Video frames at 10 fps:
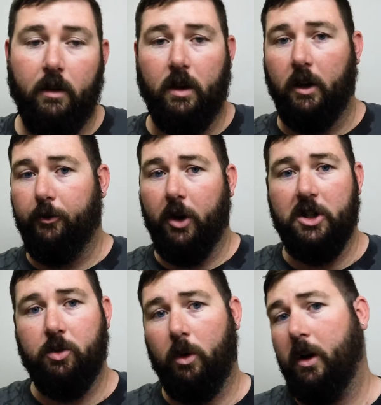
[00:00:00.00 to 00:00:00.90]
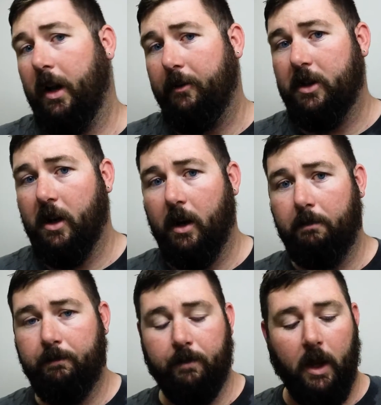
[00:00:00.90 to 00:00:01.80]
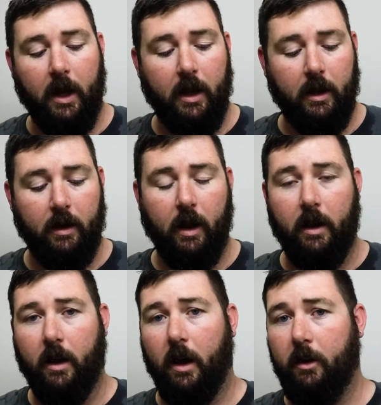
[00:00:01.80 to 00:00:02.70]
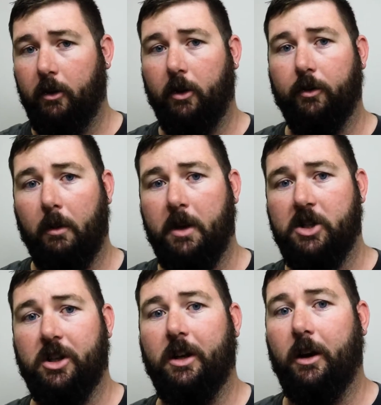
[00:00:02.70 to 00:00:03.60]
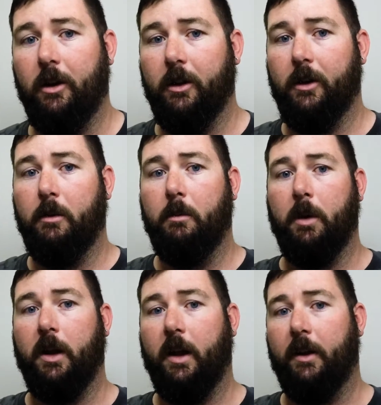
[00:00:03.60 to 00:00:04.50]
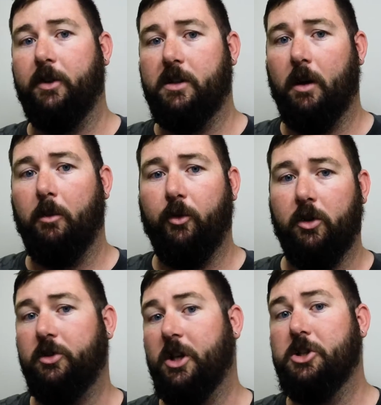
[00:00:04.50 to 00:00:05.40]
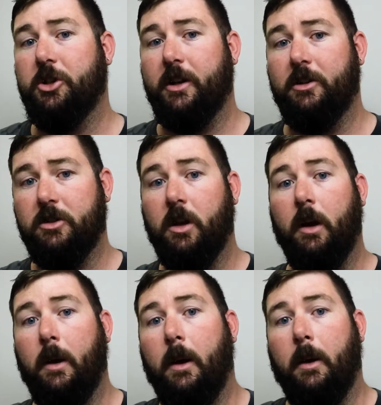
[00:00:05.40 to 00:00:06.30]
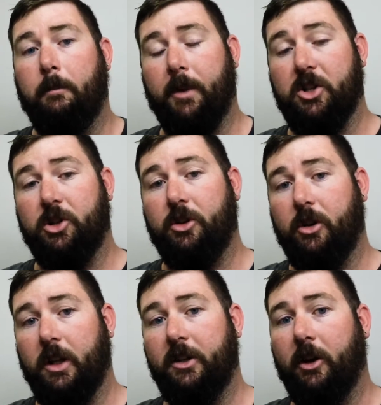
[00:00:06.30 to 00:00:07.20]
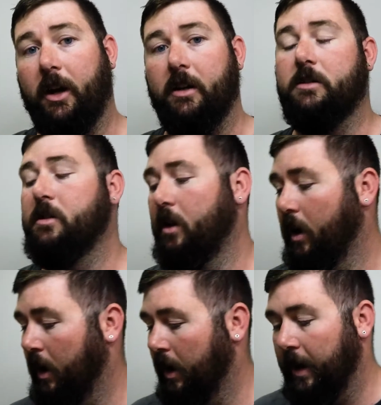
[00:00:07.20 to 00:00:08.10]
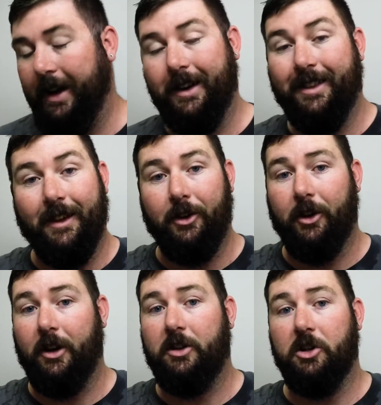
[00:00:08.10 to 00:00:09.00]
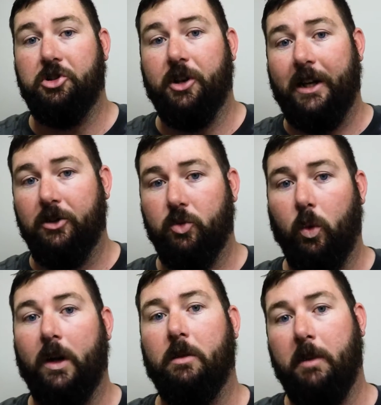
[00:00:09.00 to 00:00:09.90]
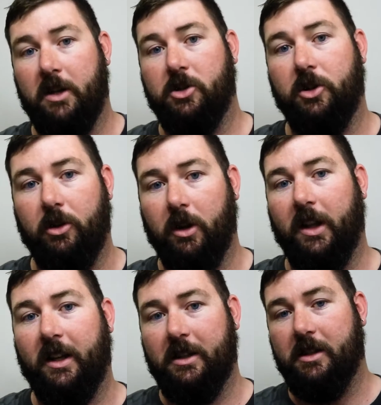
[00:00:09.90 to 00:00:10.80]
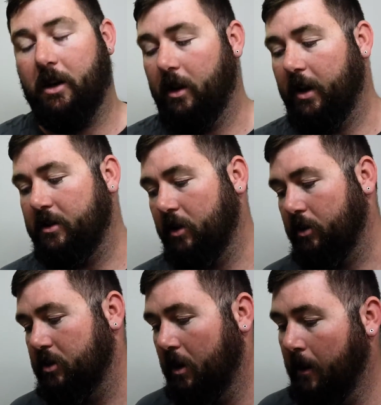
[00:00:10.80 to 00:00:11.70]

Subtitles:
get a fresh one every time, and I don't know if I mentioned it earlier, but every time before you touch your ears, make sure you clean your hands. Anything you're going to touch your ears with, make sure you clean and sterilize those.